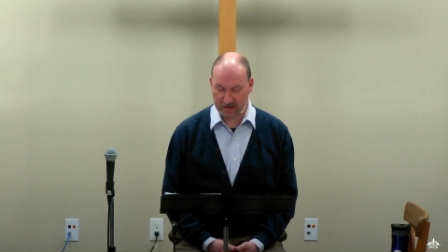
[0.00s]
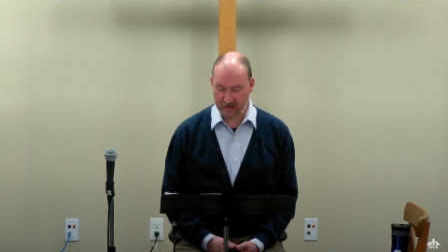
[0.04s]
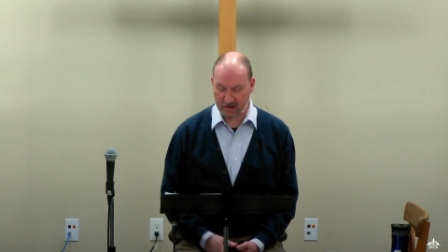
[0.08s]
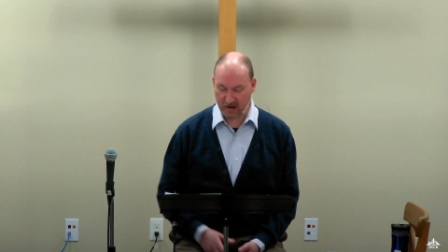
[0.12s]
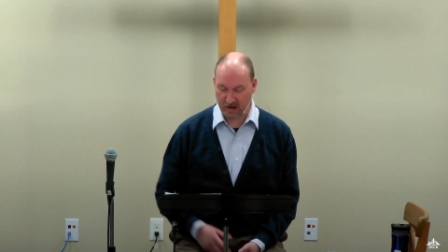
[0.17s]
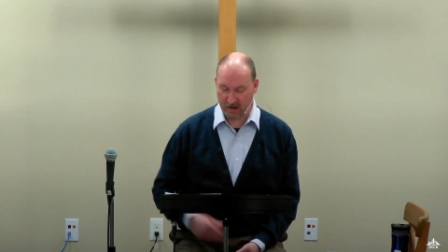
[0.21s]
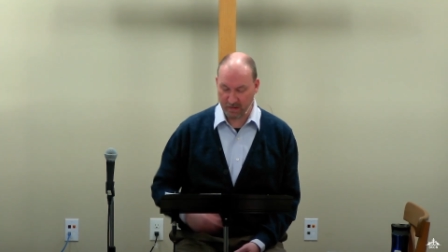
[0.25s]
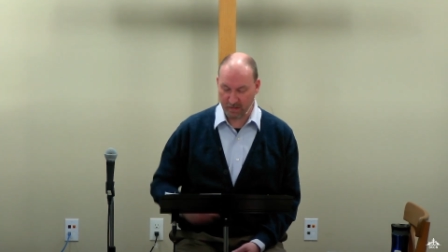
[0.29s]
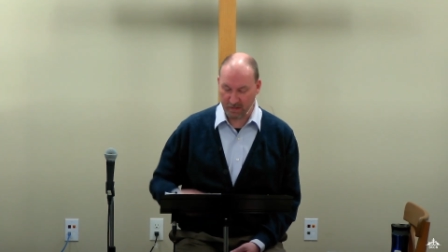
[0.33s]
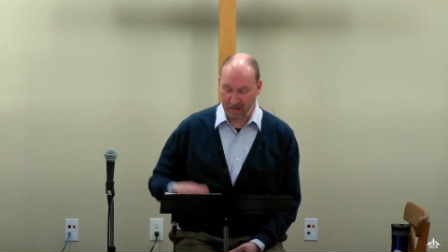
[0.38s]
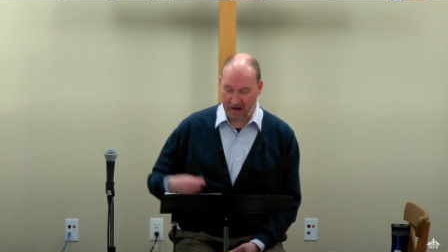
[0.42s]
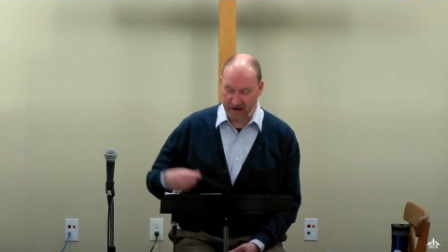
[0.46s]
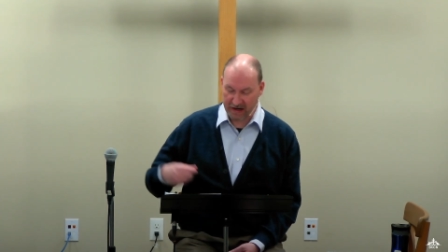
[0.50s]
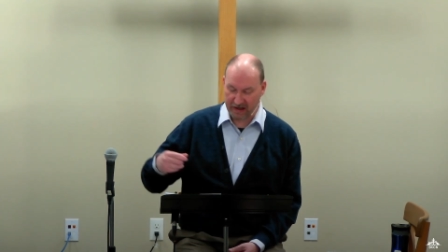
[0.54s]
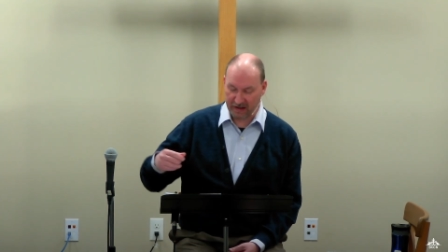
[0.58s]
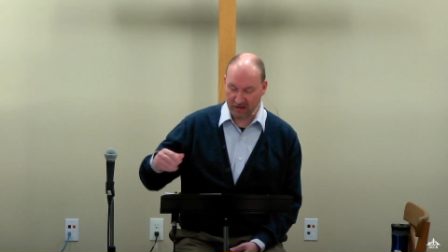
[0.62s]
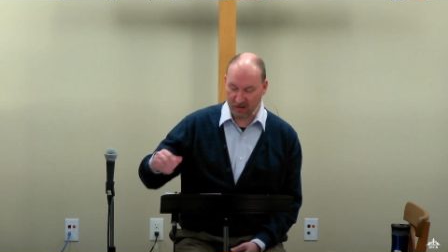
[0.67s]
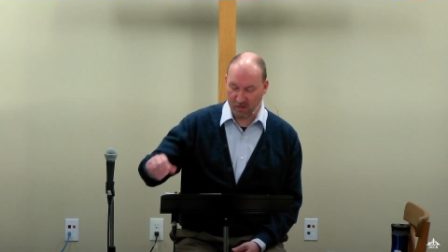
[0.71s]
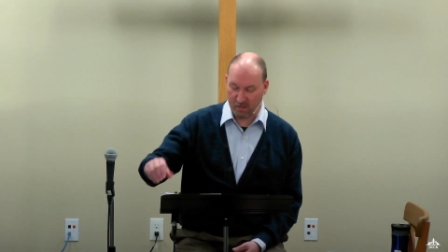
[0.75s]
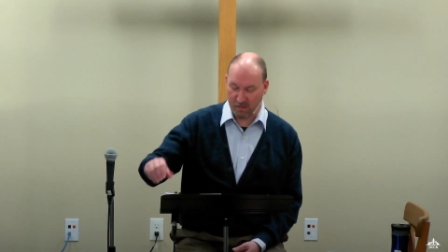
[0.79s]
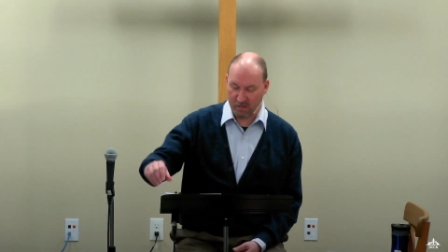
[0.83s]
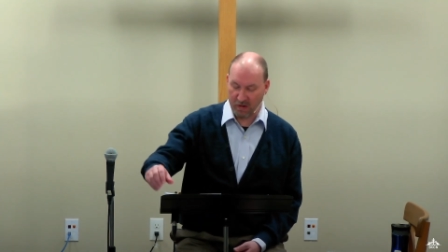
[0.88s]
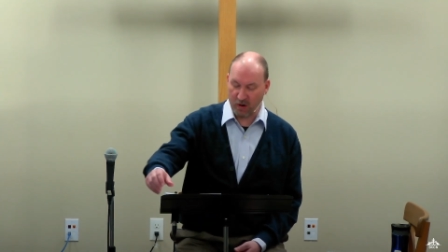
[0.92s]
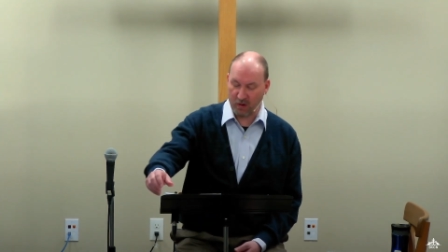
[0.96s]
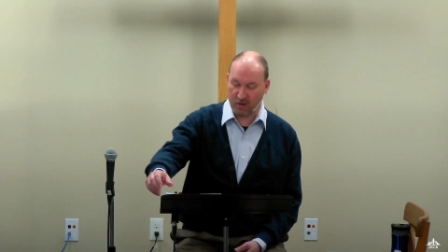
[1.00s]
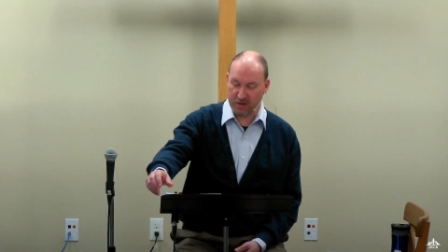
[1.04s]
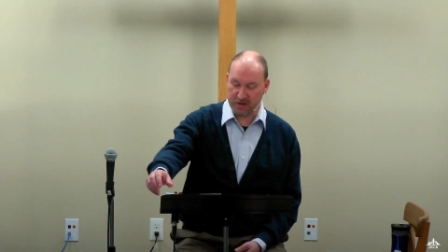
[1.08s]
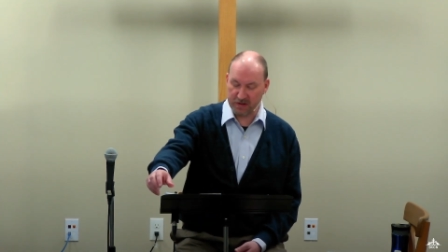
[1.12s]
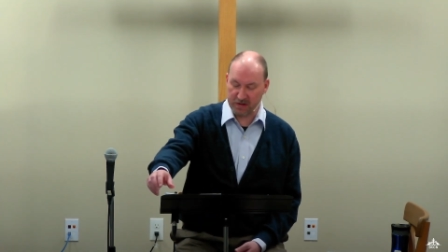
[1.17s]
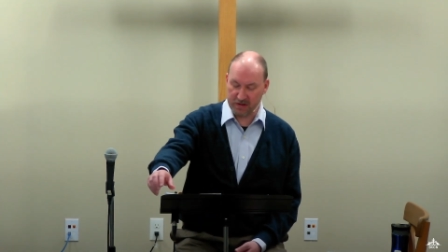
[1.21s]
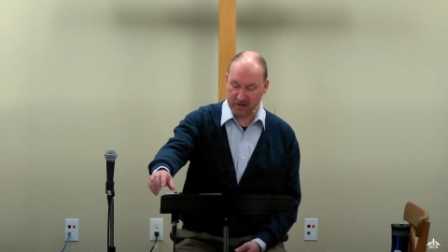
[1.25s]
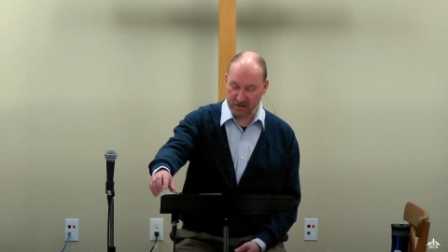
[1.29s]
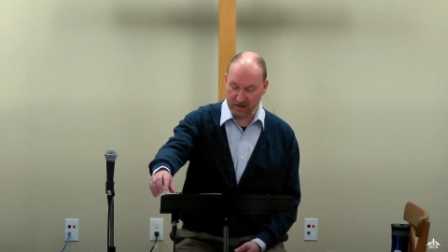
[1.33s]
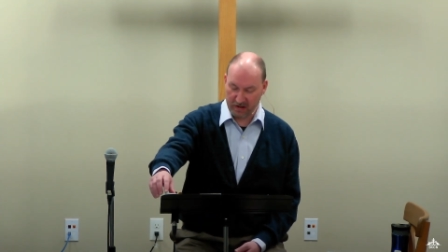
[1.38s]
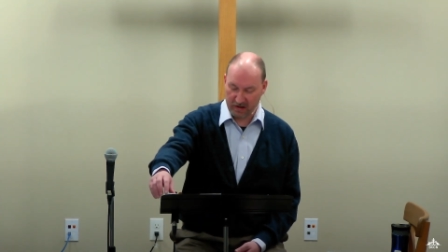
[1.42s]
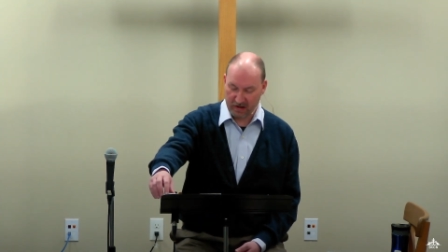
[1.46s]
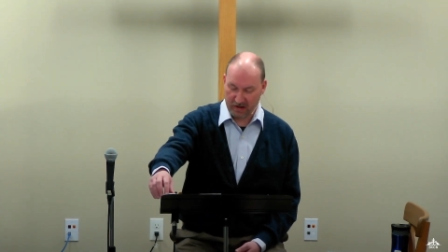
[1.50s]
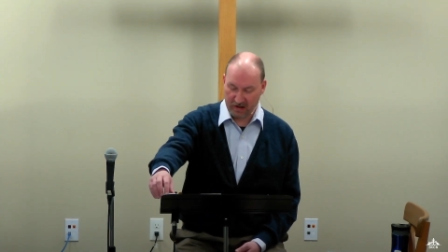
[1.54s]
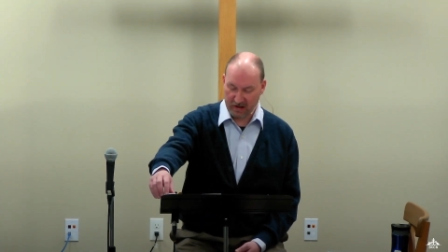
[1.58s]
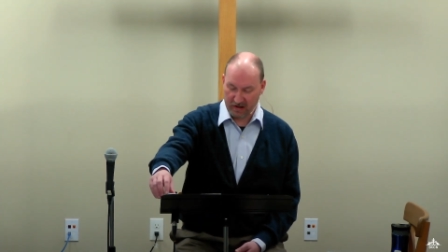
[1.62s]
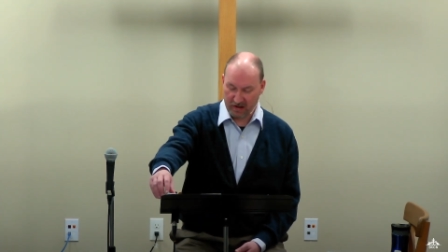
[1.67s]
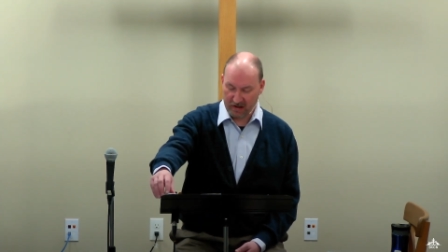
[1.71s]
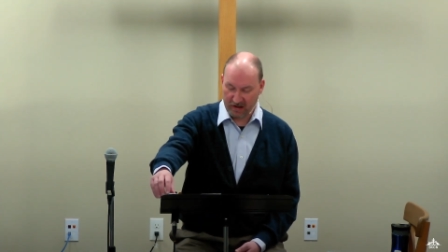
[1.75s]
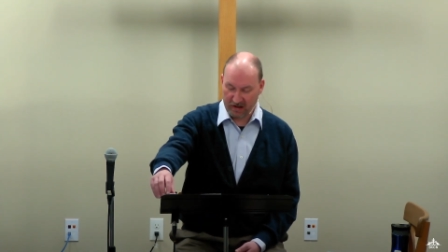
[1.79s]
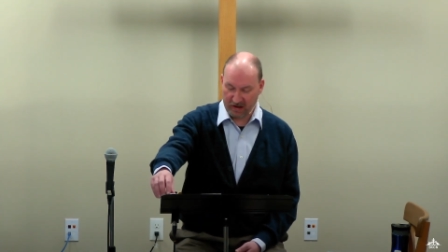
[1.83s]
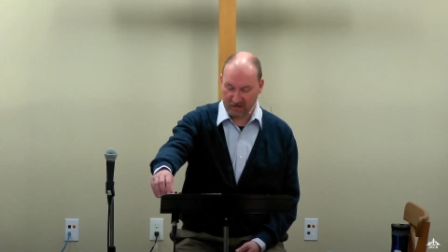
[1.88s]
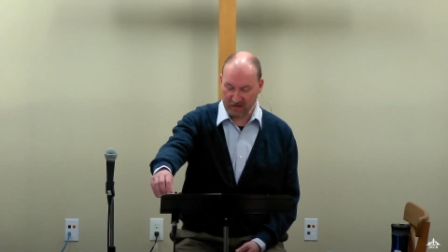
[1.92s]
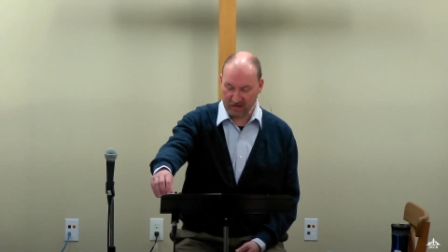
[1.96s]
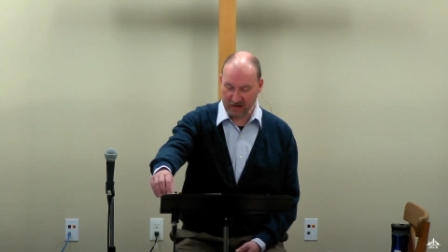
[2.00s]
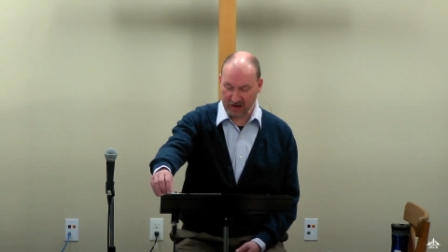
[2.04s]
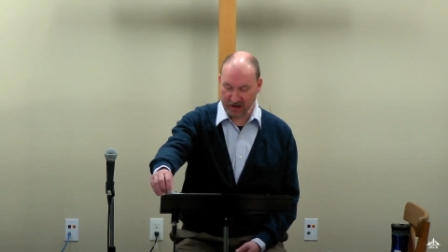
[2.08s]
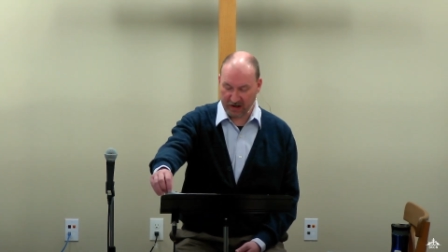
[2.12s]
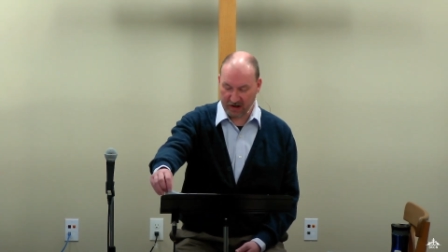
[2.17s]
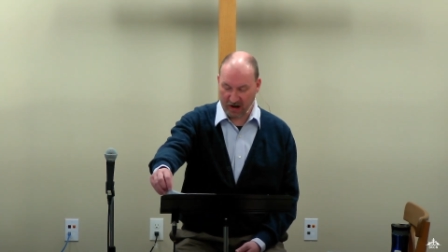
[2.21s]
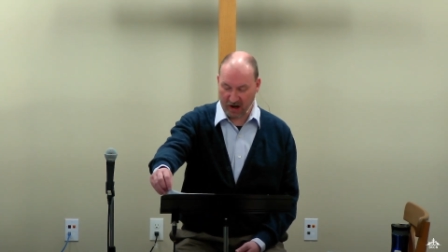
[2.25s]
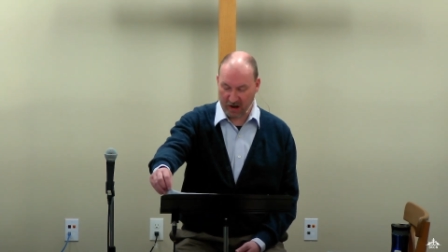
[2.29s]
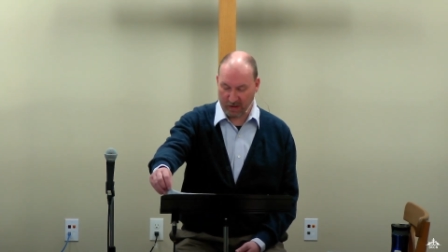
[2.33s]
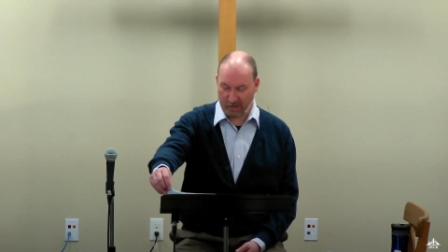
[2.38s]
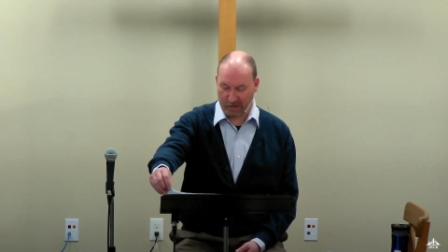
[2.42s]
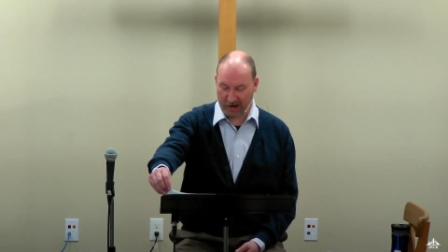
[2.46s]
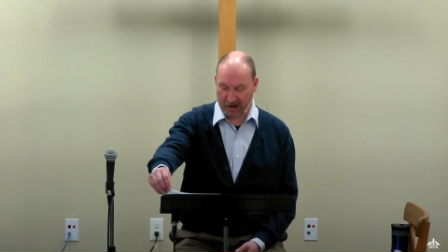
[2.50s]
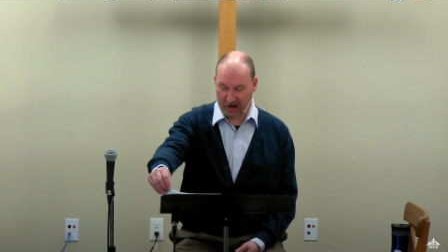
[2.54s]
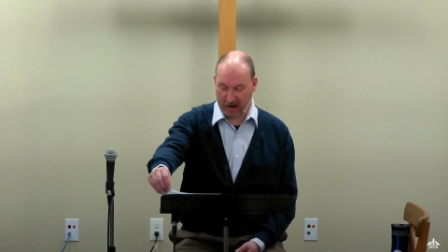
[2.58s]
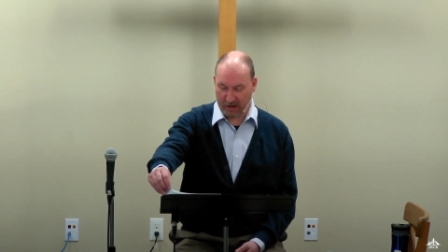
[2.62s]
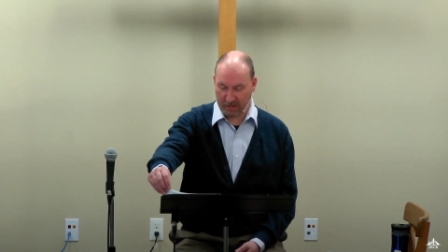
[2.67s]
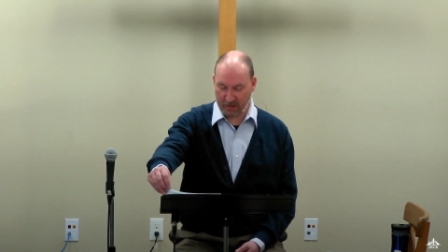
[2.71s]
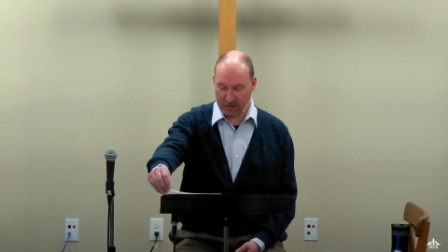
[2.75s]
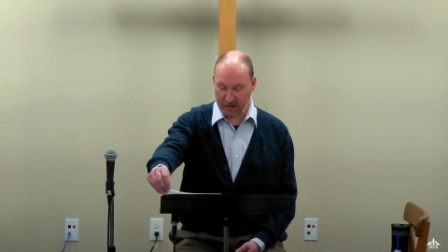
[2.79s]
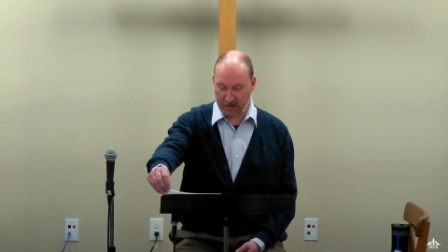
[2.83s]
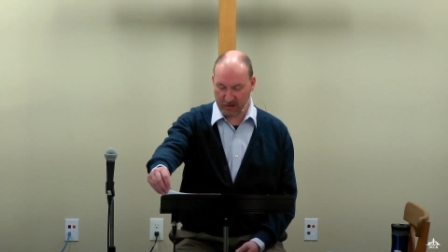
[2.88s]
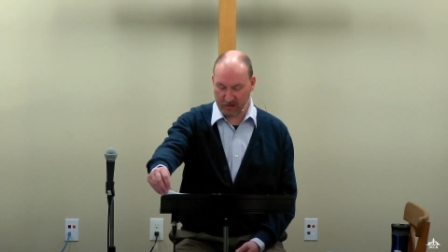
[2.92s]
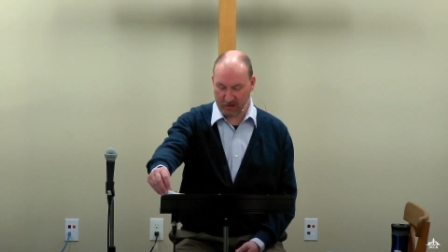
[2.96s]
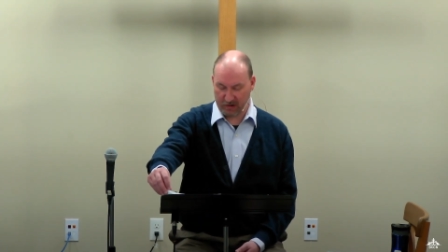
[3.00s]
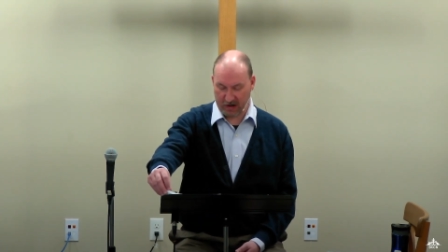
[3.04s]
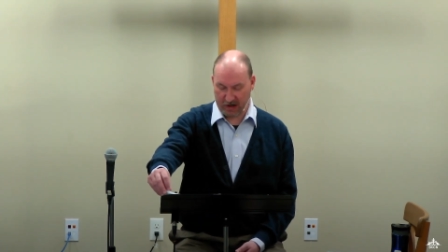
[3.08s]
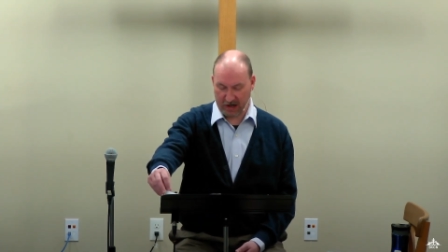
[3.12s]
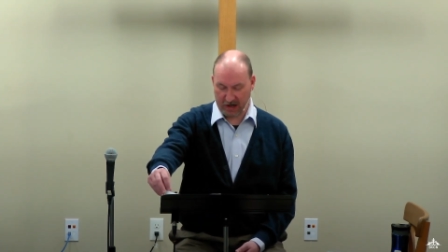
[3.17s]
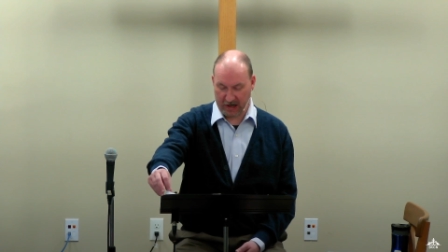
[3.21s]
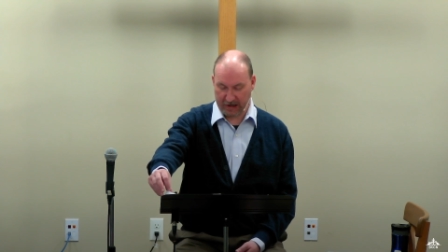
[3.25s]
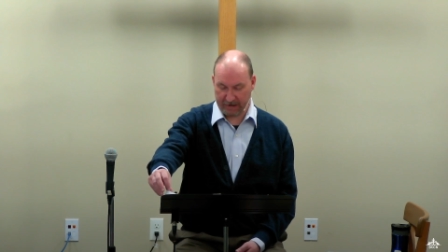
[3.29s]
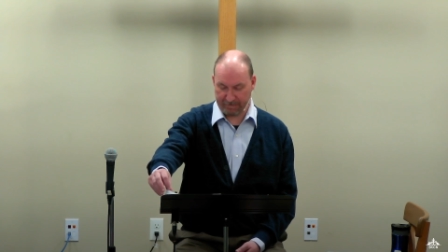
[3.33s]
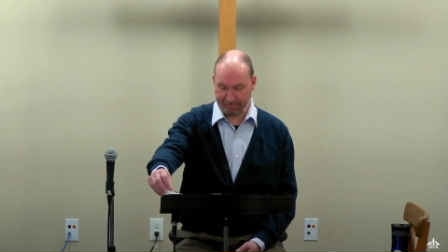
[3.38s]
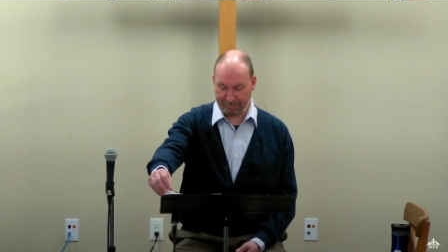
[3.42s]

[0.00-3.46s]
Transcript: on making the most of economic opportunity.